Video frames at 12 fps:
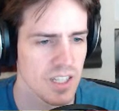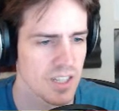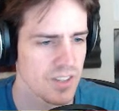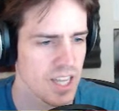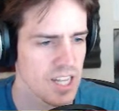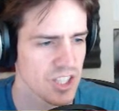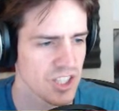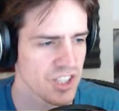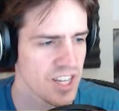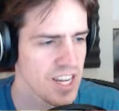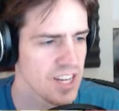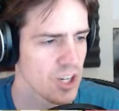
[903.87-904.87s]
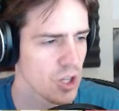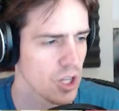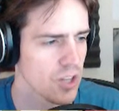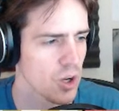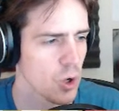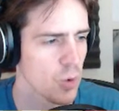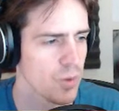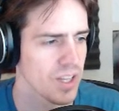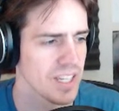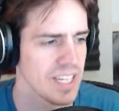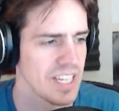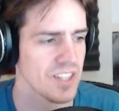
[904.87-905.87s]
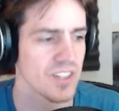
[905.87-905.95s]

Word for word: Because I can't just stand here looking at the oatmeal like an